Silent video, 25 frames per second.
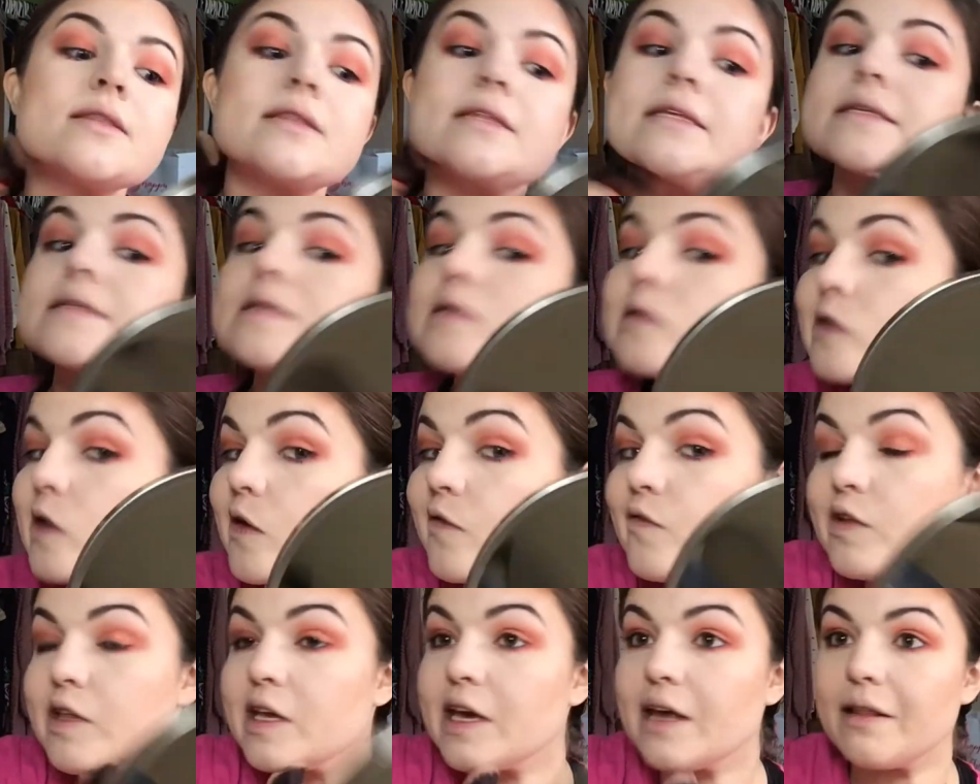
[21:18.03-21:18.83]
This is
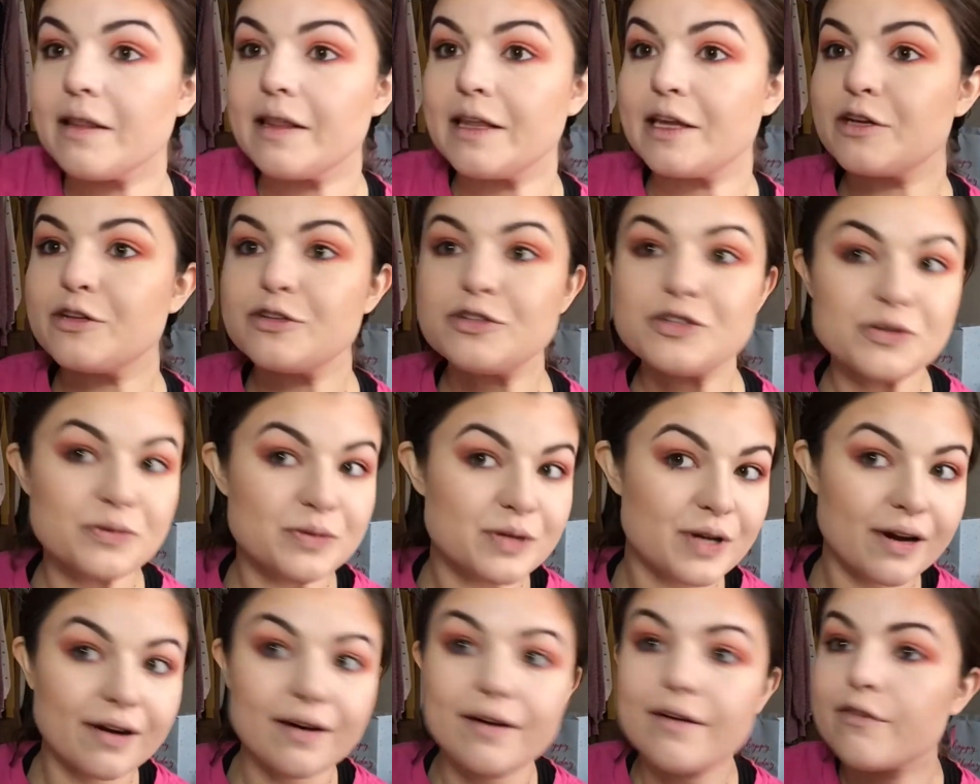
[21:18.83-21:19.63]
definitely a little too
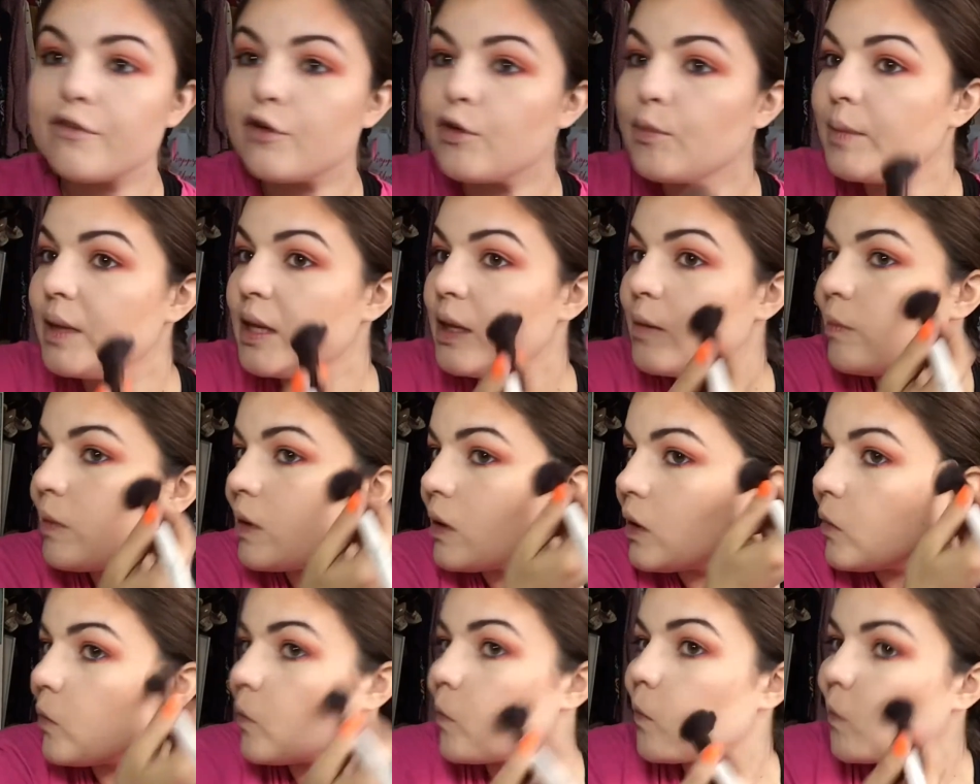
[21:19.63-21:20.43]
dark for me,
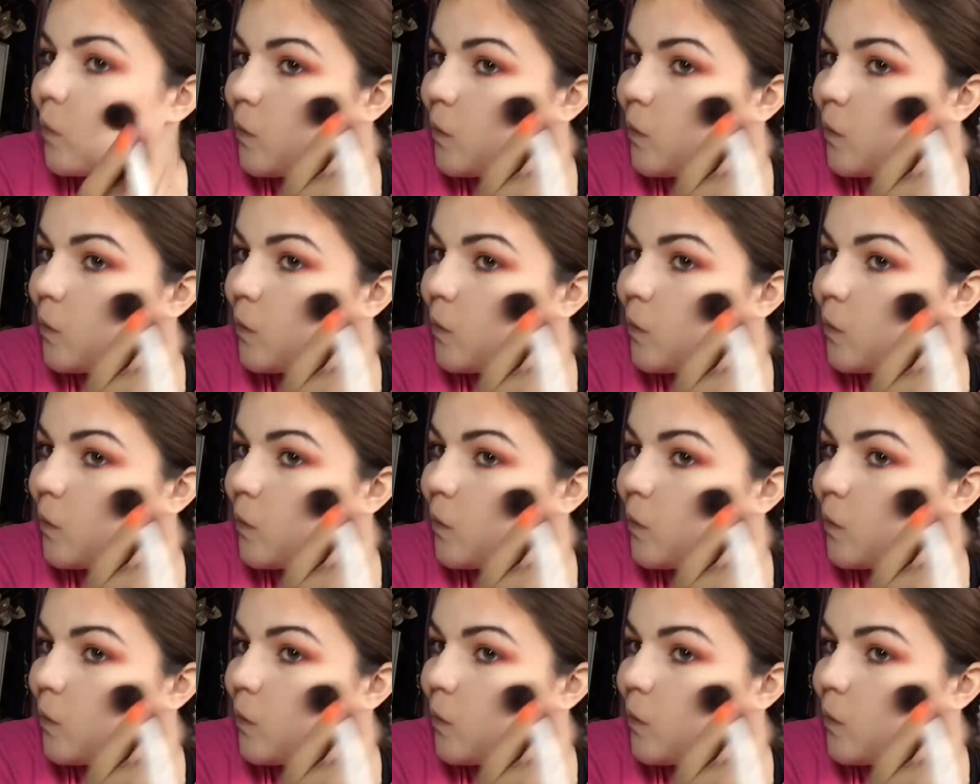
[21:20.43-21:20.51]
but